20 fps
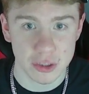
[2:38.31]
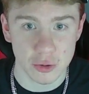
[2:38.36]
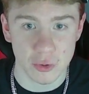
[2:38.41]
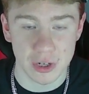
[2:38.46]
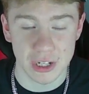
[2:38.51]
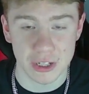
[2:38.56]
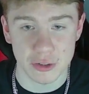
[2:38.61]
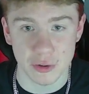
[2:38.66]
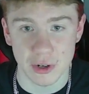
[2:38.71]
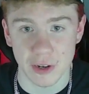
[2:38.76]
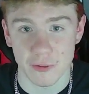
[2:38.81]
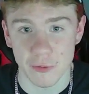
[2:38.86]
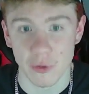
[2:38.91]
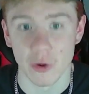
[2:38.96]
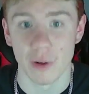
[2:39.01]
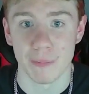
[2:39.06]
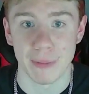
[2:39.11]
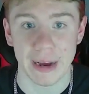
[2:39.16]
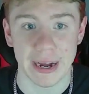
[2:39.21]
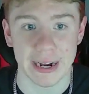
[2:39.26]

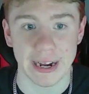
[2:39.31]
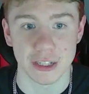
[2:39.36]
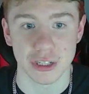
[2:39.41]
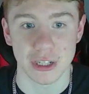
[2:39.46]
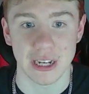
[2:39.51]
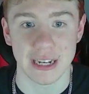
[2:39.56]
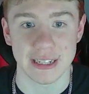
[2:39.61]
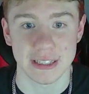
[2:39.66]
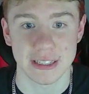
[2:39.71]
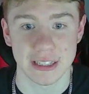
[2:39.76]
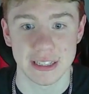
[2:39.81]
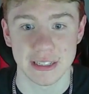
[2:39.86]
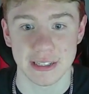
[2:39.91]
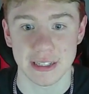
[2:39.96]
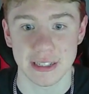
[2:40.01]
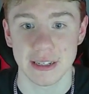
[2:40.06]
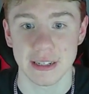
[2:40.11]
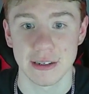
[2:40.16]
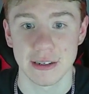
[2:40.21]
2024 package last season,